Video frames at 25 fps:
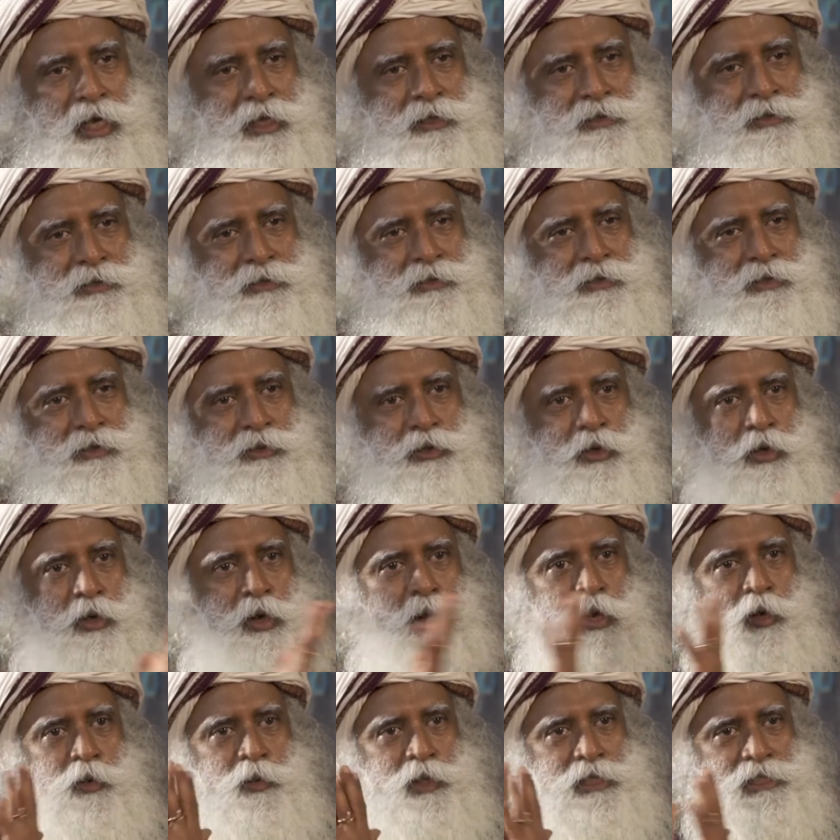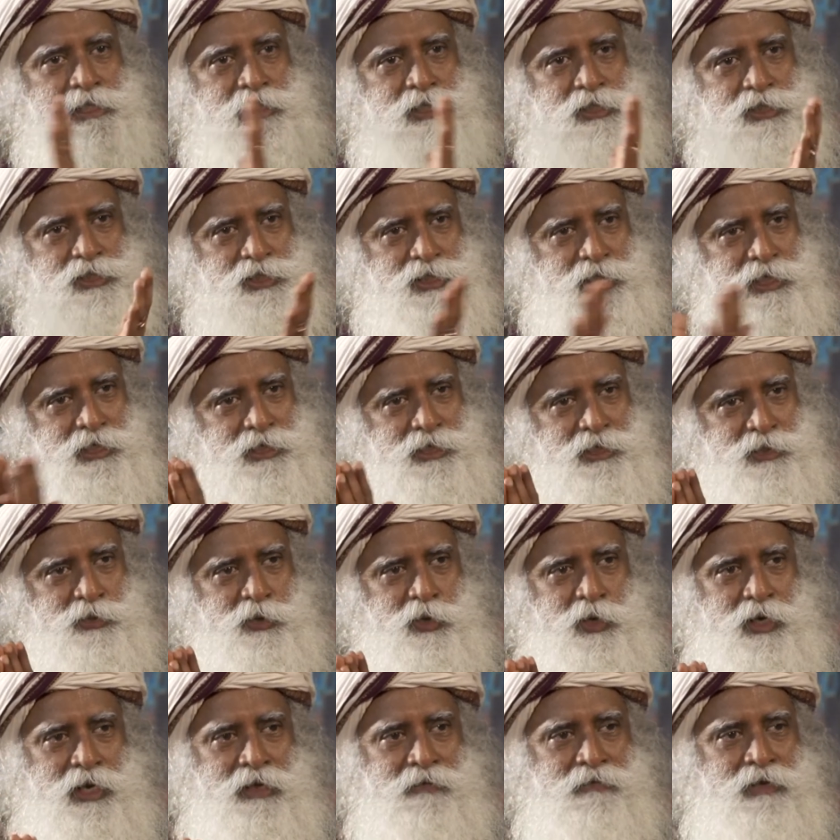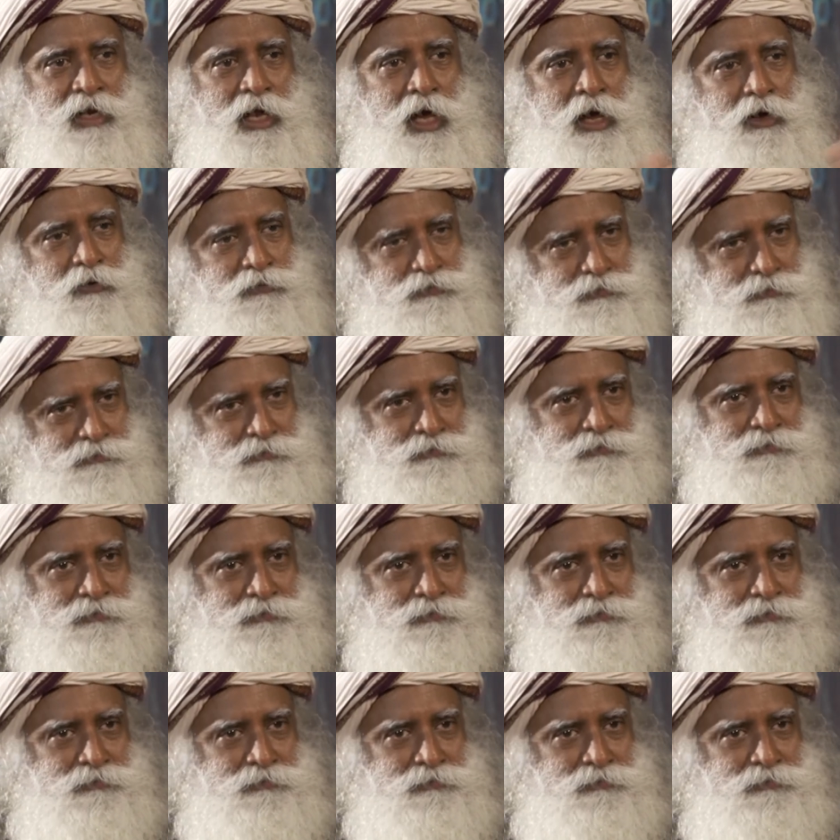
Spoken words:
that you're always in sync, you're never off.